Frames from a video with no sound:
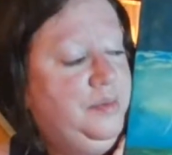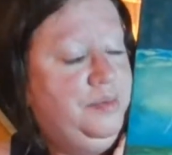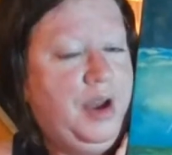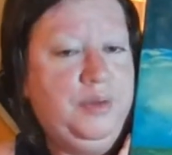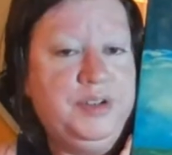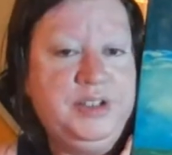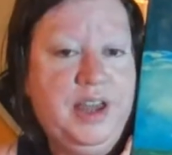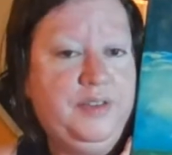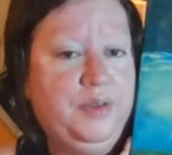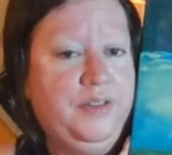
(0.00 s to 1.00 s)
buy
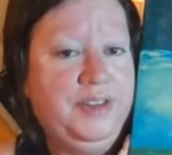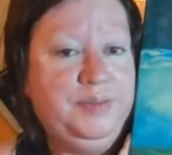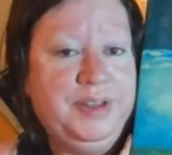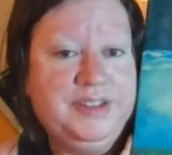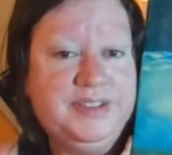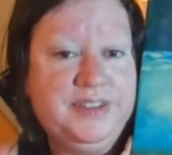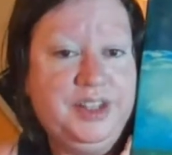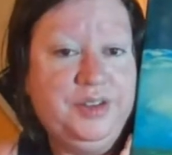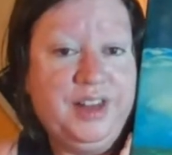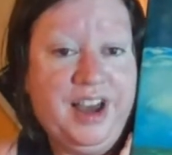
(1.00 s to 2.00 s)
whichever one of these pieces that
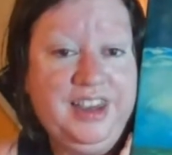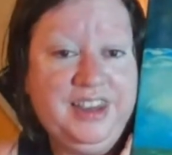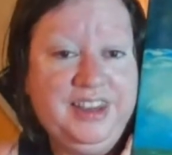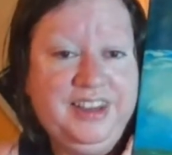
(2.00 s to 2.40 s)
you like